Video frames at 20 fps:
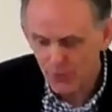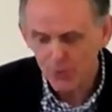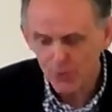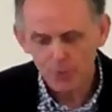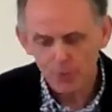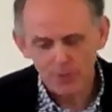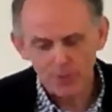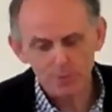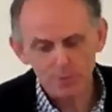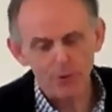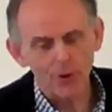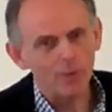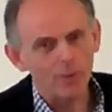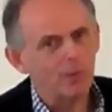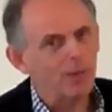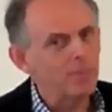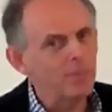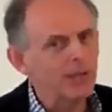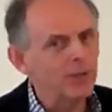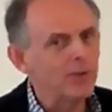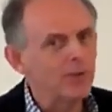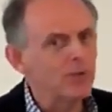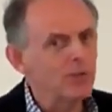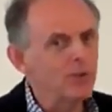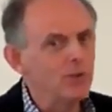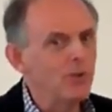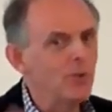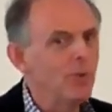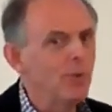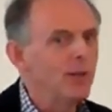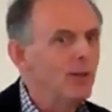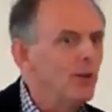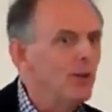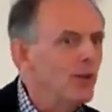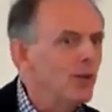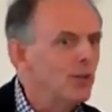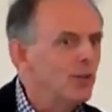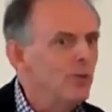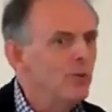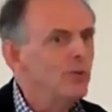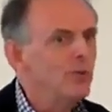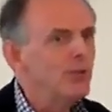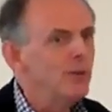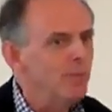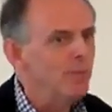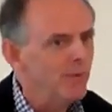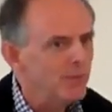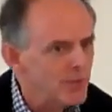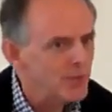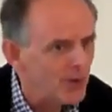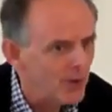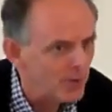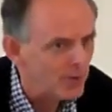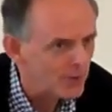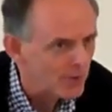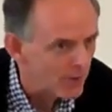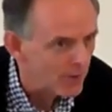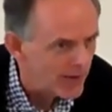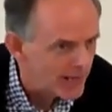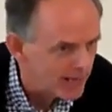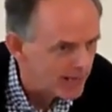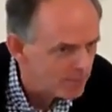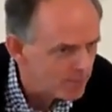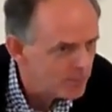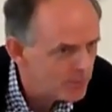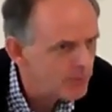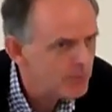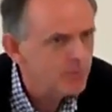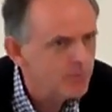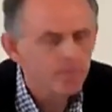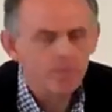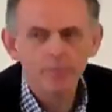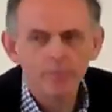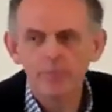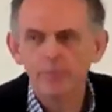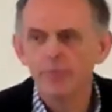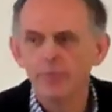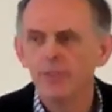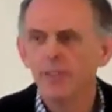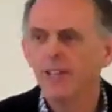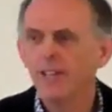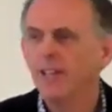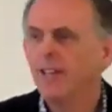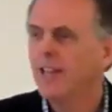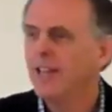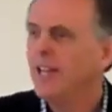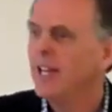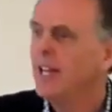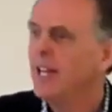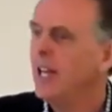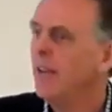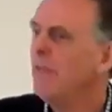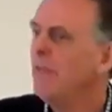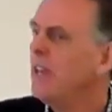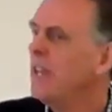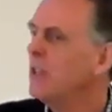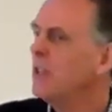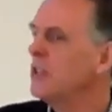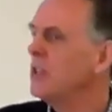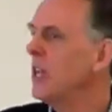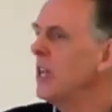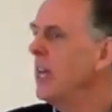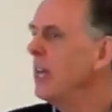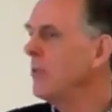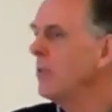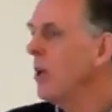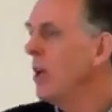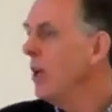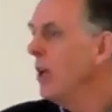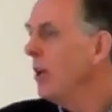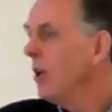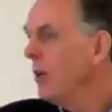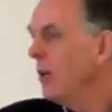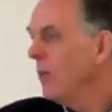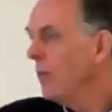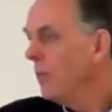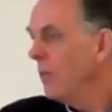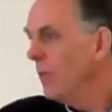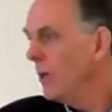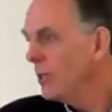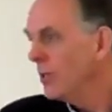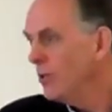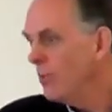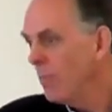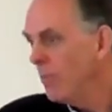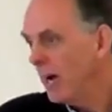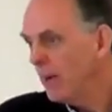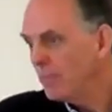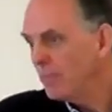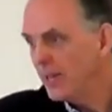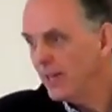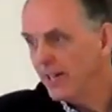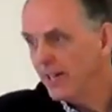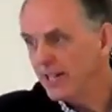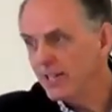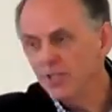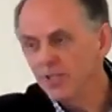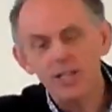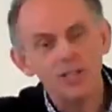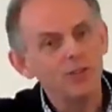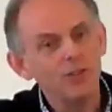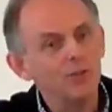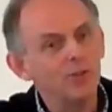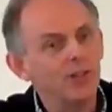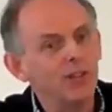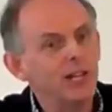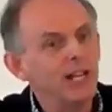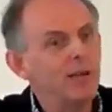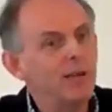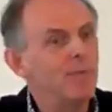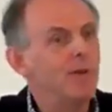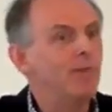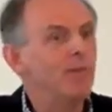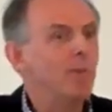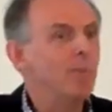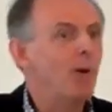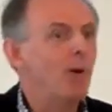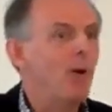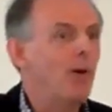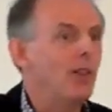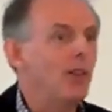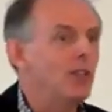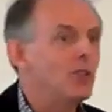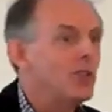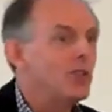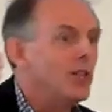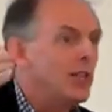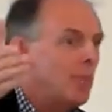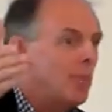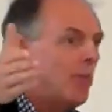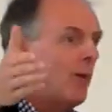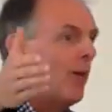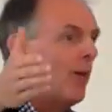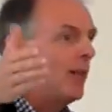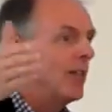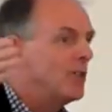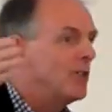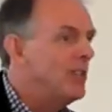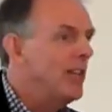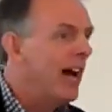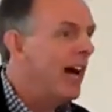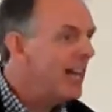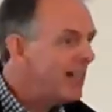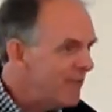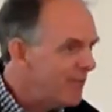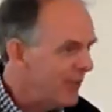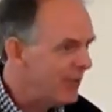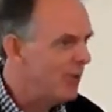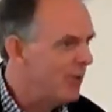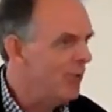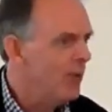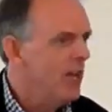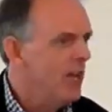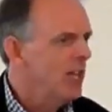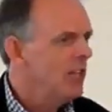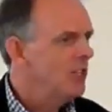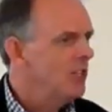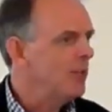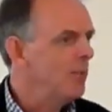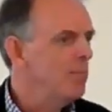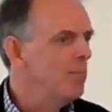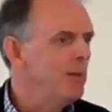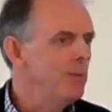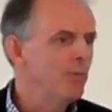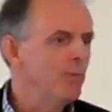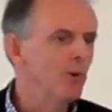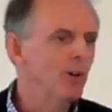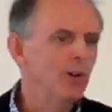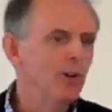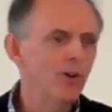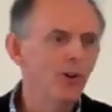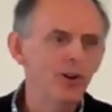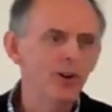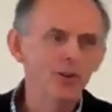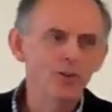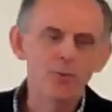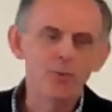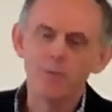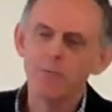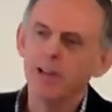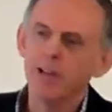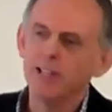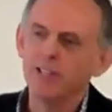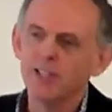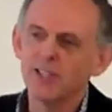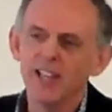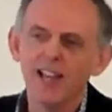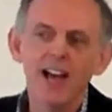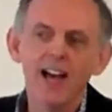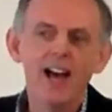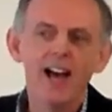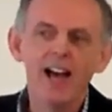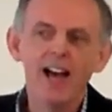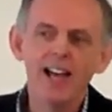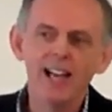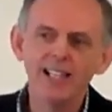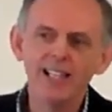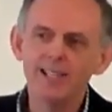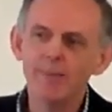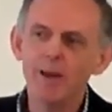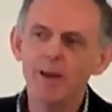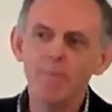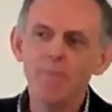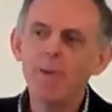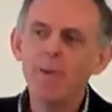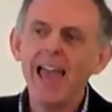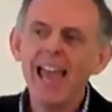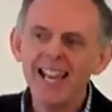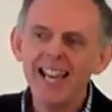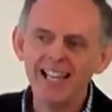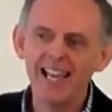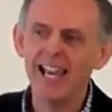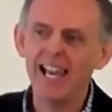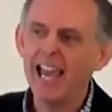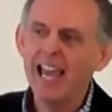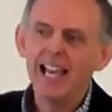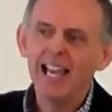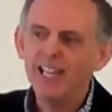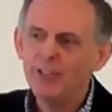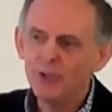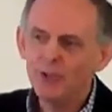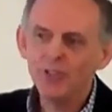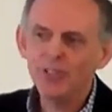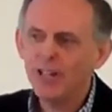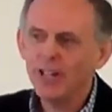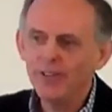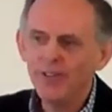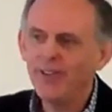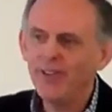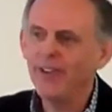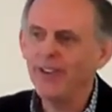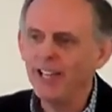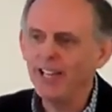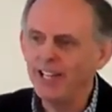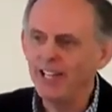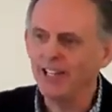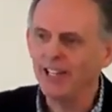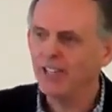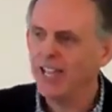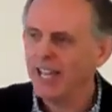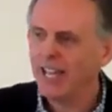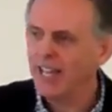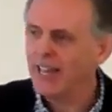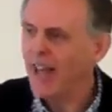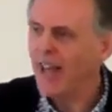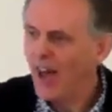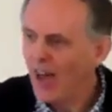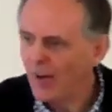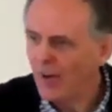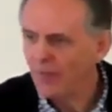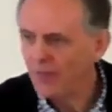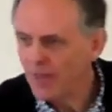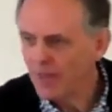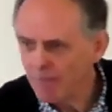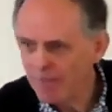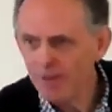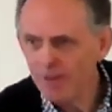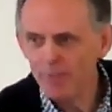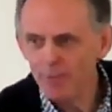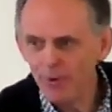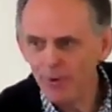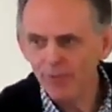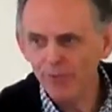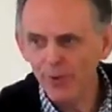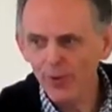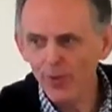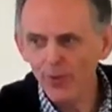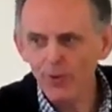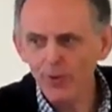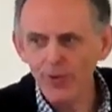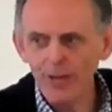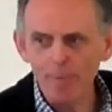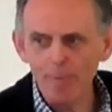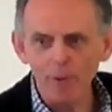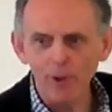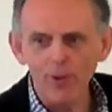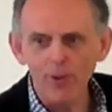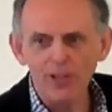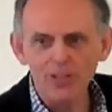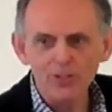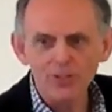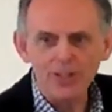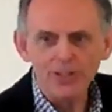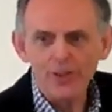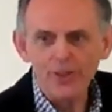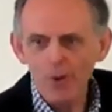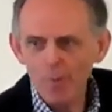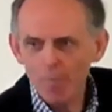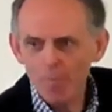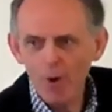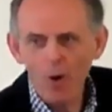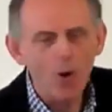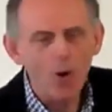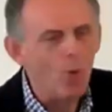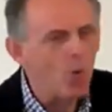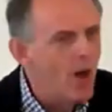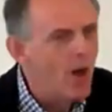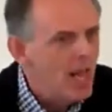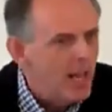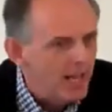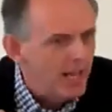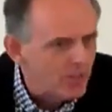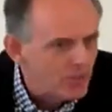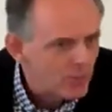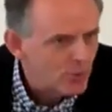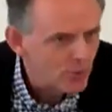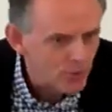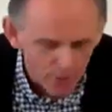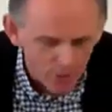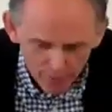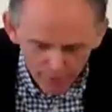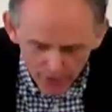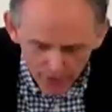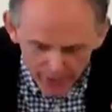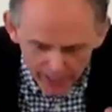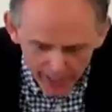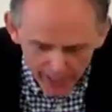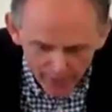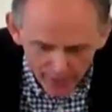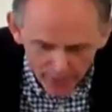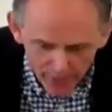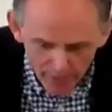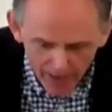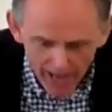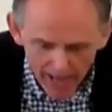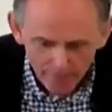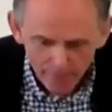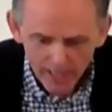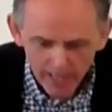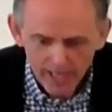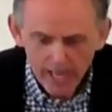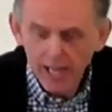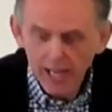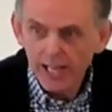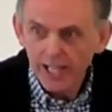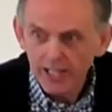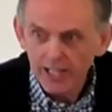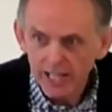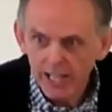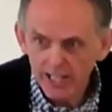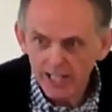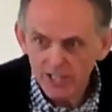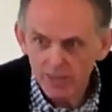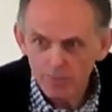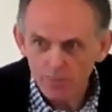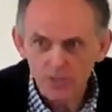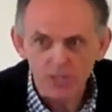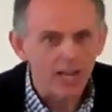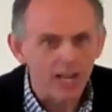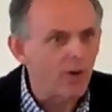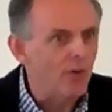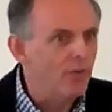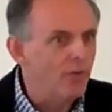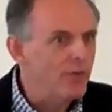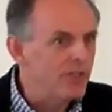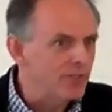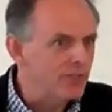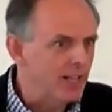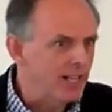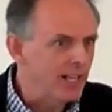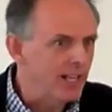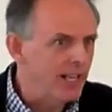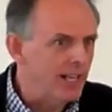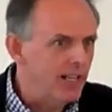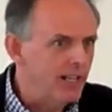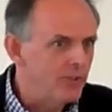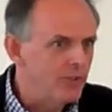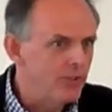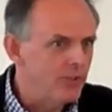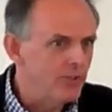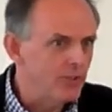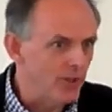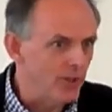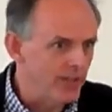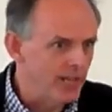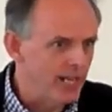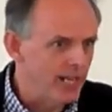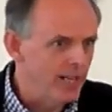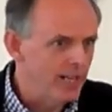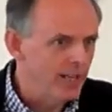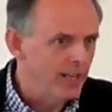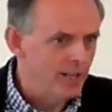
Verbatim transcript: so was probably because no one could accuse him of sour grapes. If he had said, were you baptized into the name of Apollos? Did Apollos die for you? Some people in Corinth might say, ah, he's a bit petty. He's just annoyed and taking the huff that people are following Apollos and not Paul. And so to avoid that from happening, he takes himself as the case study.